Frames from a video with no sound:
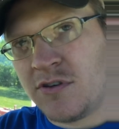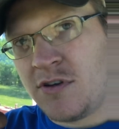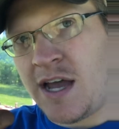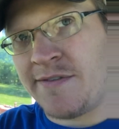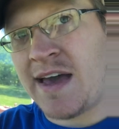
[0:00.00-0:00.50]

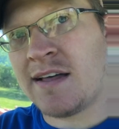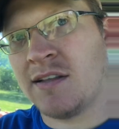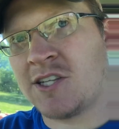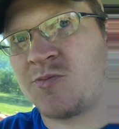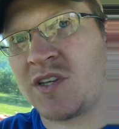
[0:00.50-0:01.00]
and that
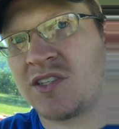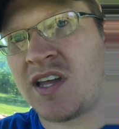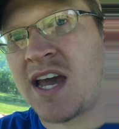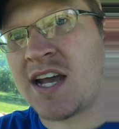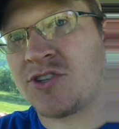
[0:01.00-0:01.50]
lets me
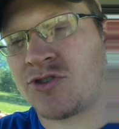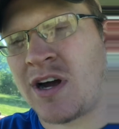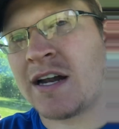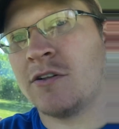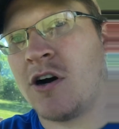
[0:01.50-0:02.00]
stay
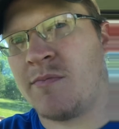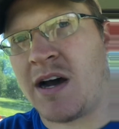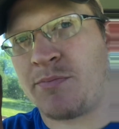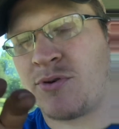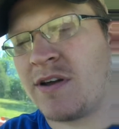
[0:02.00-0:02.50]
straddle on my
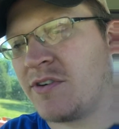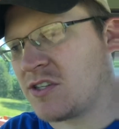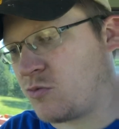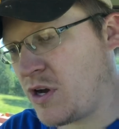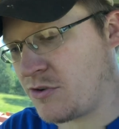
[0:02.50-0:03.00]

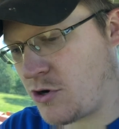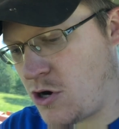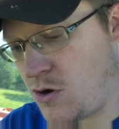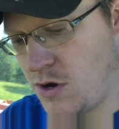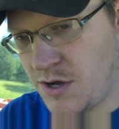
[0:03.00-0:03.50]
previous
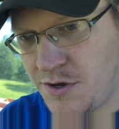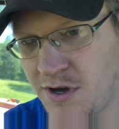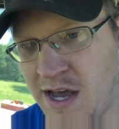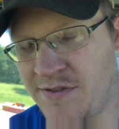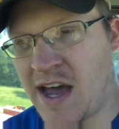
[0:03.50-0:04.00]
windrow,
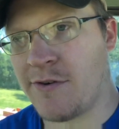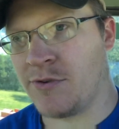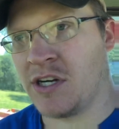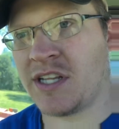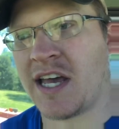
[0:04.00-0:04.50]
and that
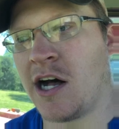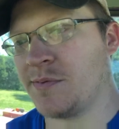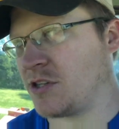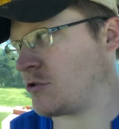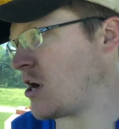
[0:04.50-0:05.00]
really
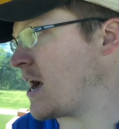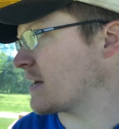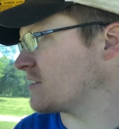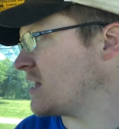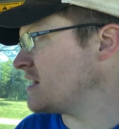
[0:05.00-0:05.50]
helps it dry.
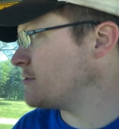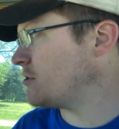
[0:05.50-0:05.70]
Because anyway,